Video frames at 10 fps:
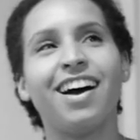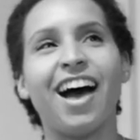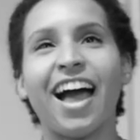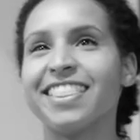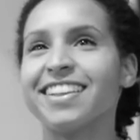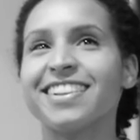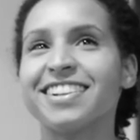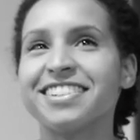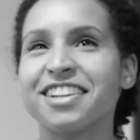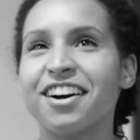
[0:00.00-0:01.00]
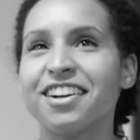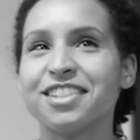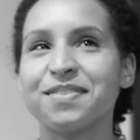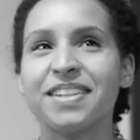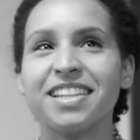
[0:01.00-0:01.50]
I think that is
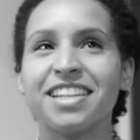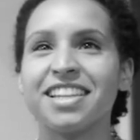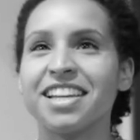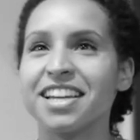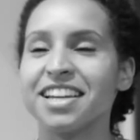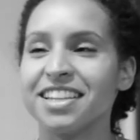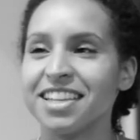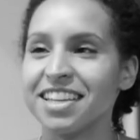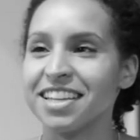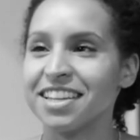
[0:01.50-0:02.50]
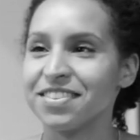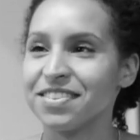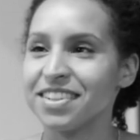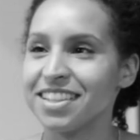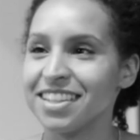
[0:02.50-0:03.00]
constantly, like, in Nikki,
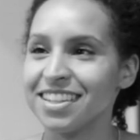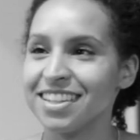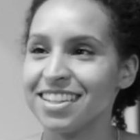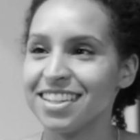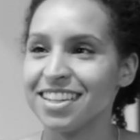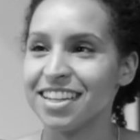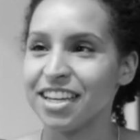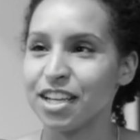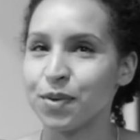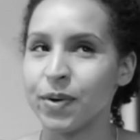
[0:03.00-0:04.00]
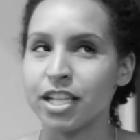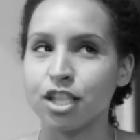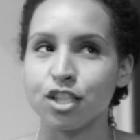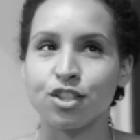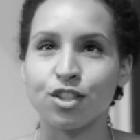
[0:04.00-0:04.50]
really, in a way,
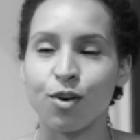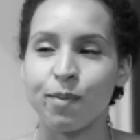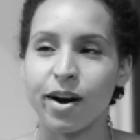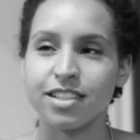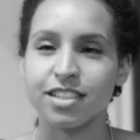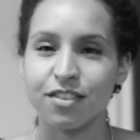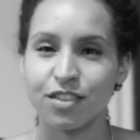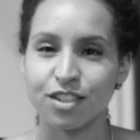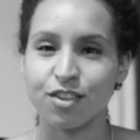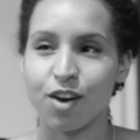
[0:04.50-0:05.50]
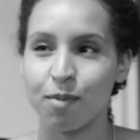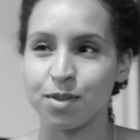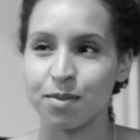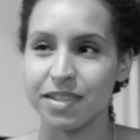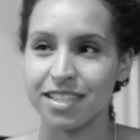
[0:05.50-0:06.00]
she's so positive and so
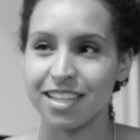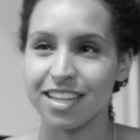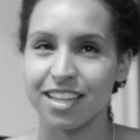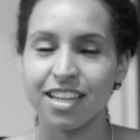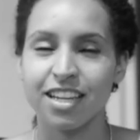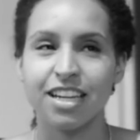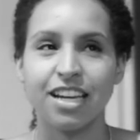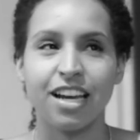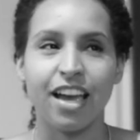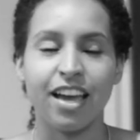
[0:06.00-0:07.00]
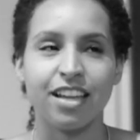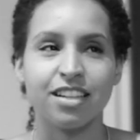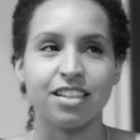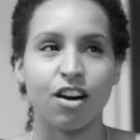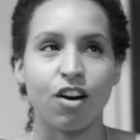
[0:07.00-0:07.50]
optimistic.
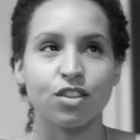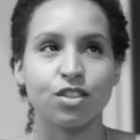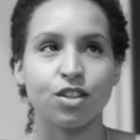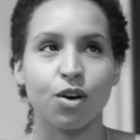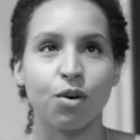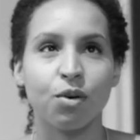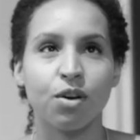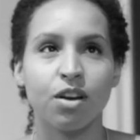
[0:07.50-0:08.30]
And also,